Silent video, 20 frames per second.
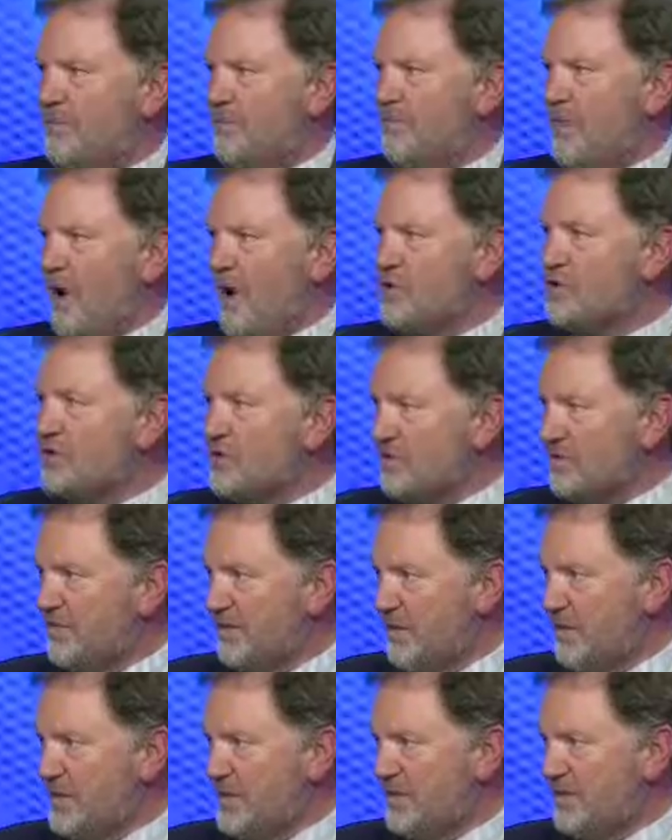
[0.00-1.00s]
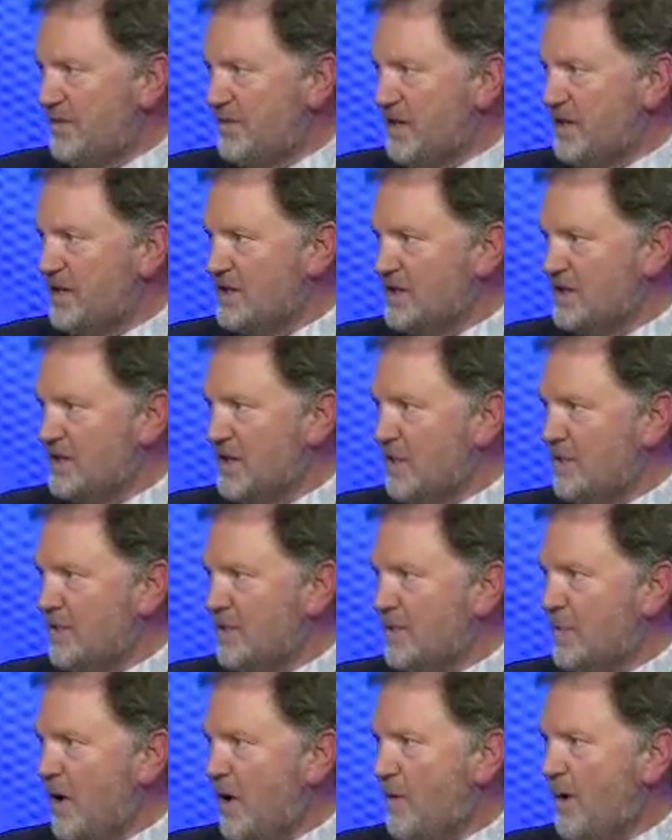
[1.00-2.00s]
most first offenders are dealt
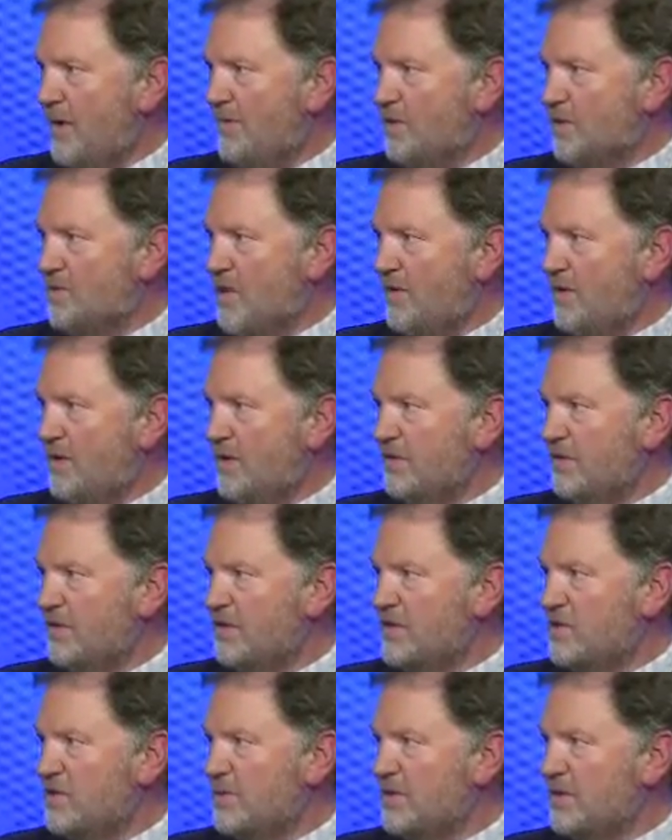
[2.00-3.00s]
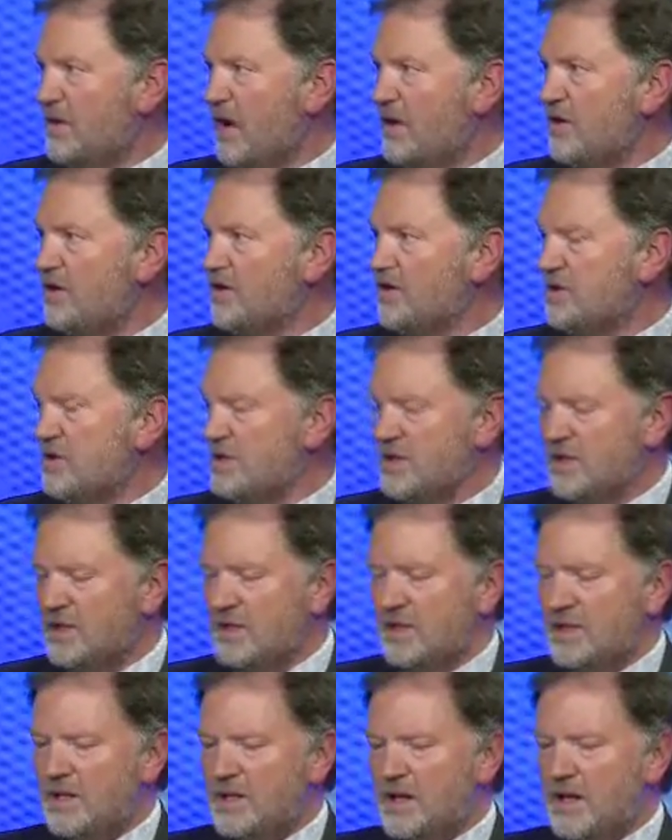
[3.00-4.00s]
with by way of a traffic infringement notice.
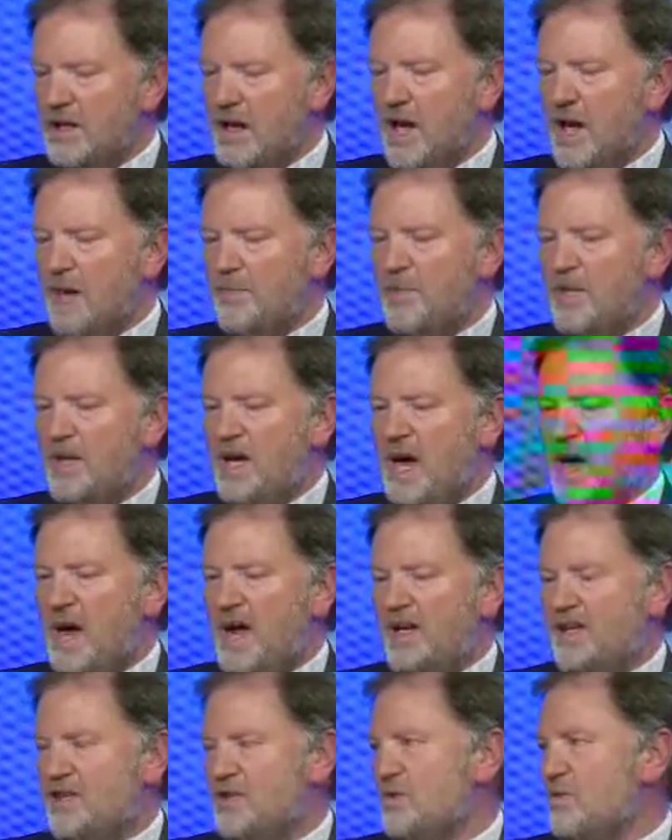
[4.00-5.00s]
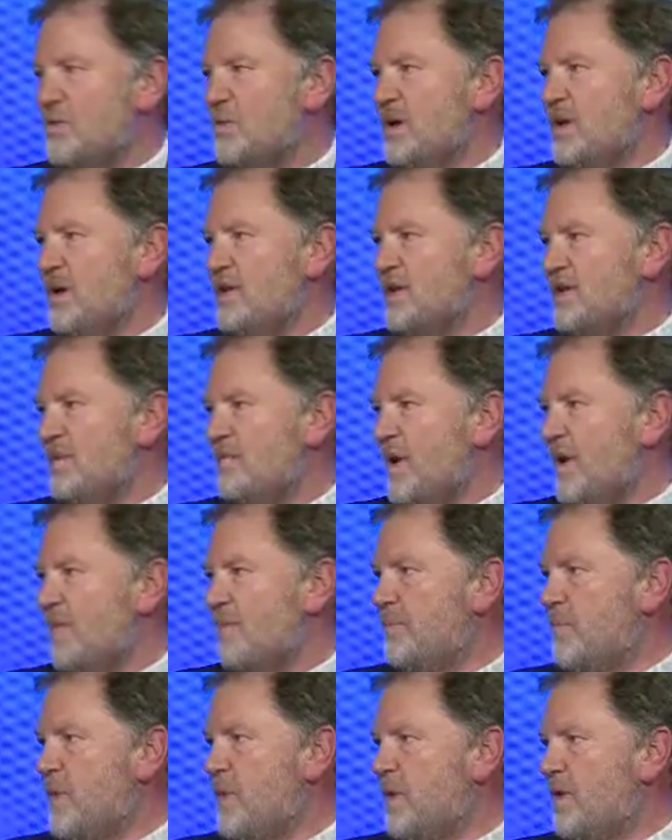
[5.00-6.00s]
Unless your reading's
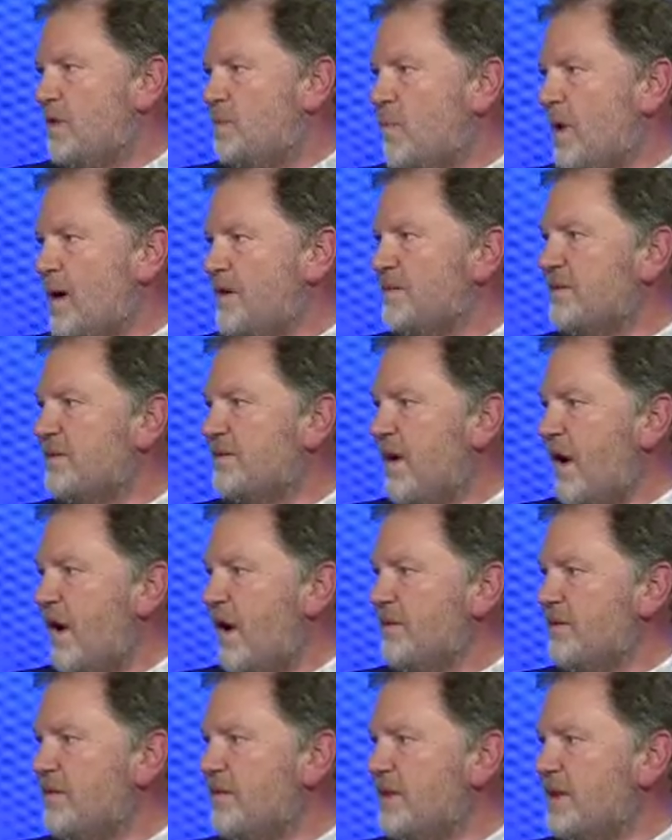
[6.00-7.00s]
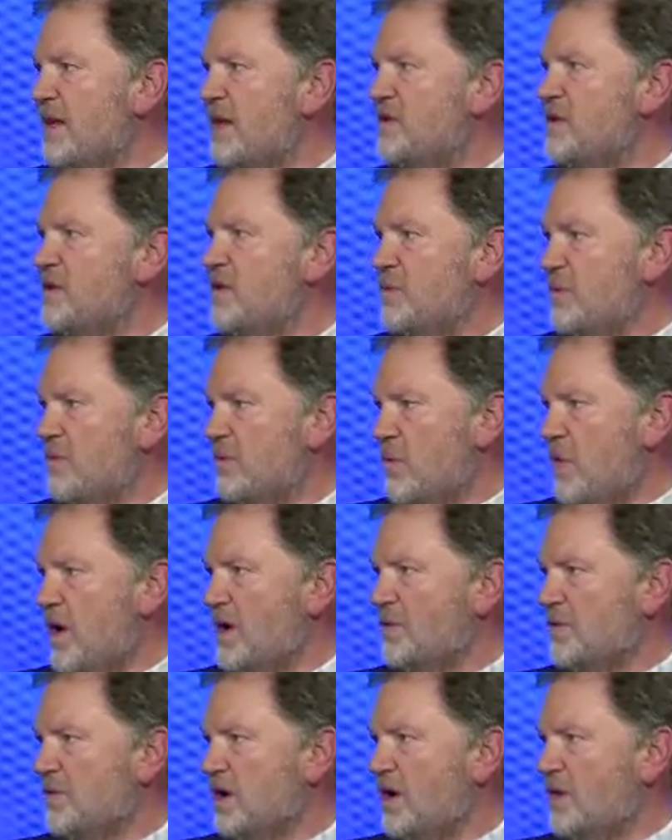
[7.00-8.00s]
above 0.15, then you're
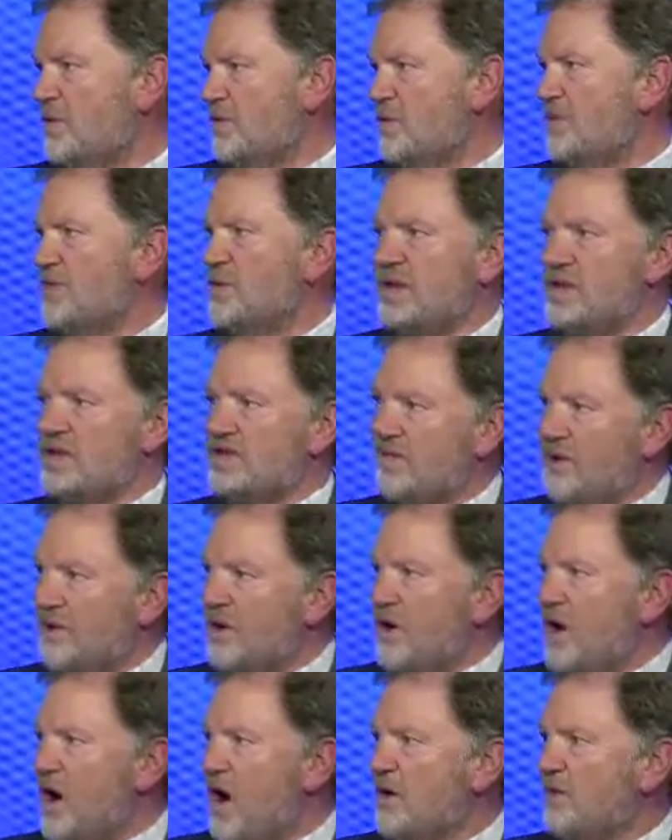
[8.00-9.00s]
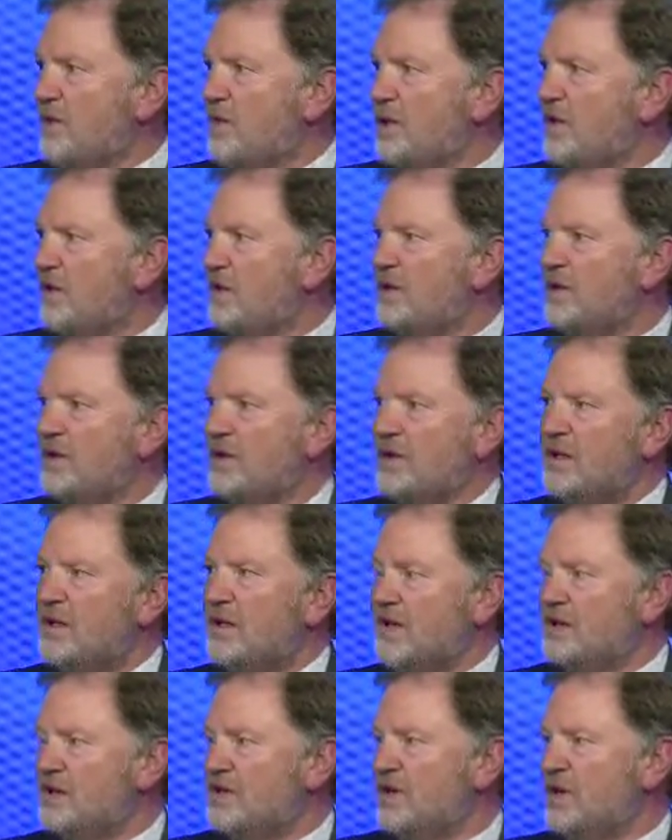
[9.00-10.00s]
required to go to court. That's a very high reading.
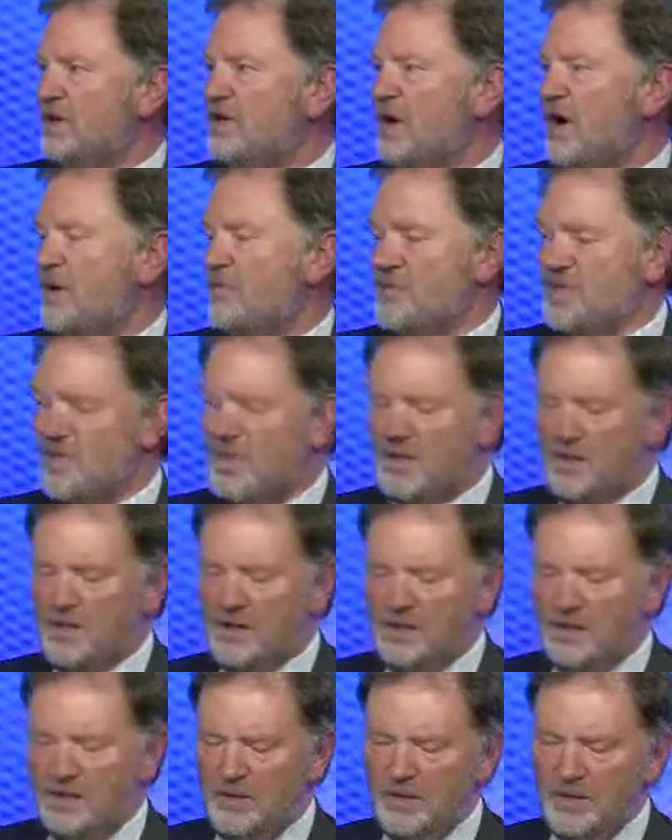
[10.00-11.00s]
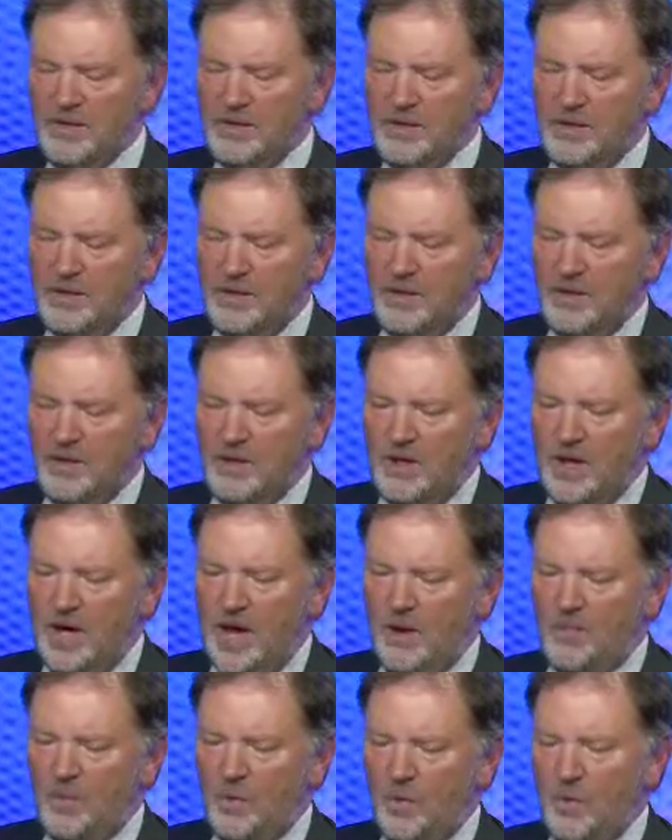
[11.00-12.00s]
That's three times the legal limit.
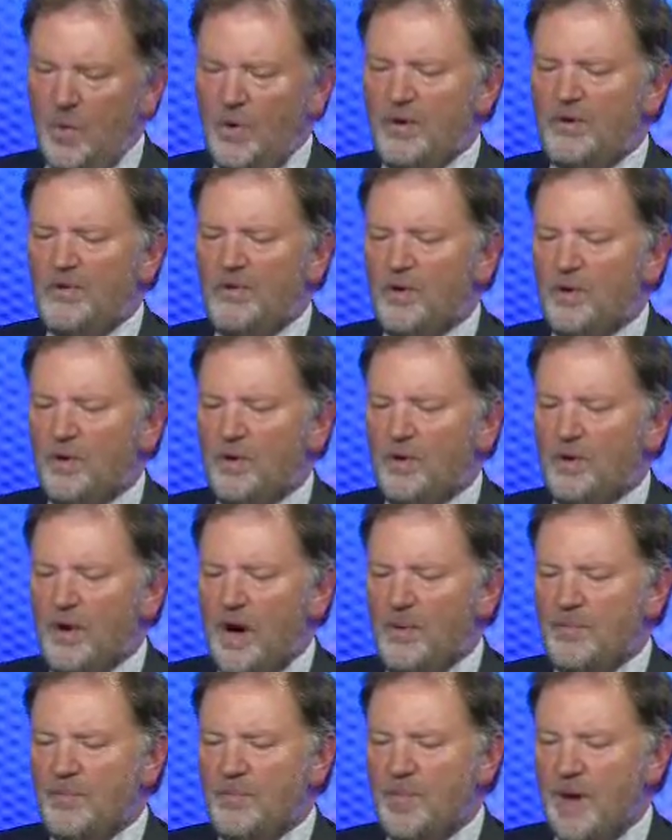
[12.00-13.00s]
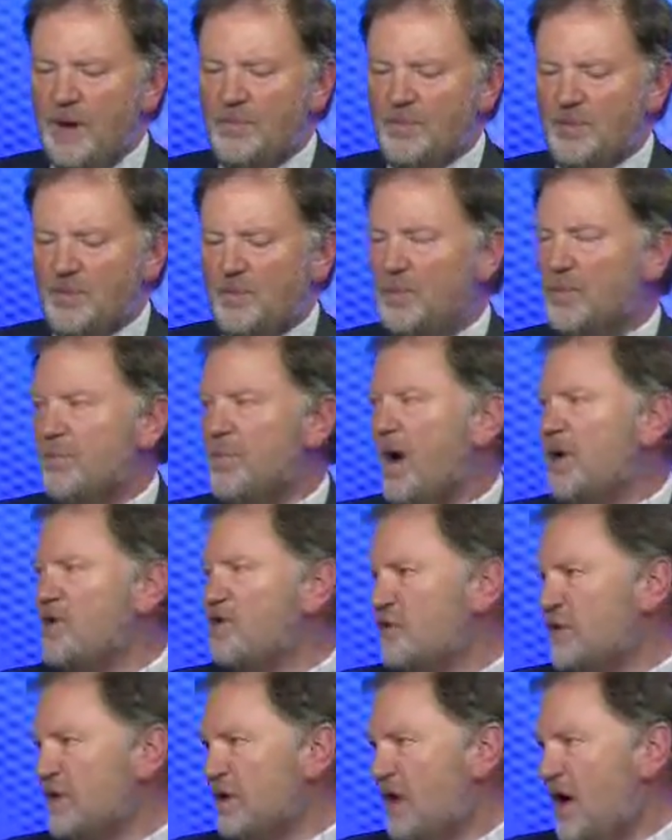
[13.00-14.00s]
Or if you're perhaps a
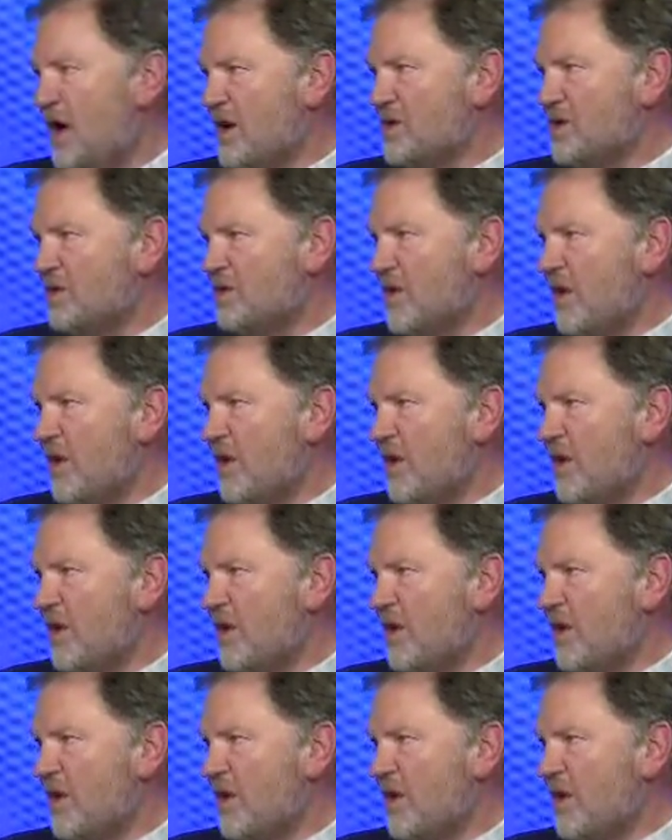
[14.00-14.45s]
probationary licence